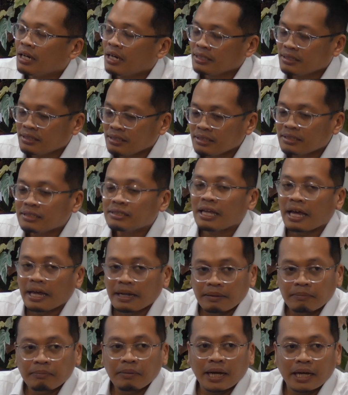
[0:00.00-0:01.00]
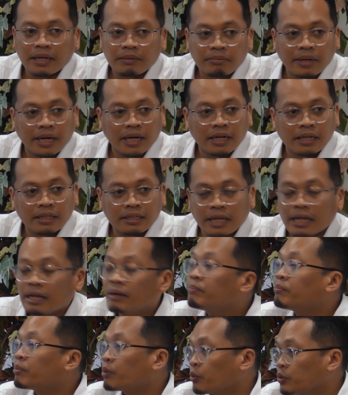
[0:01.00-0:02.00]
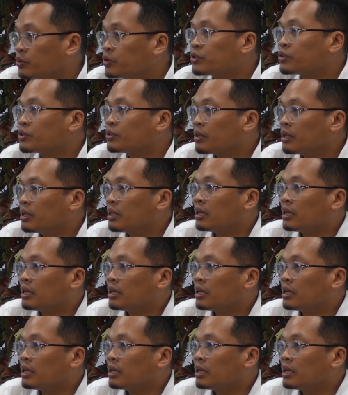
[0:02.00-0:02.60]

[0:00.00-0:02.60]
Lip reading: still stand by that approach.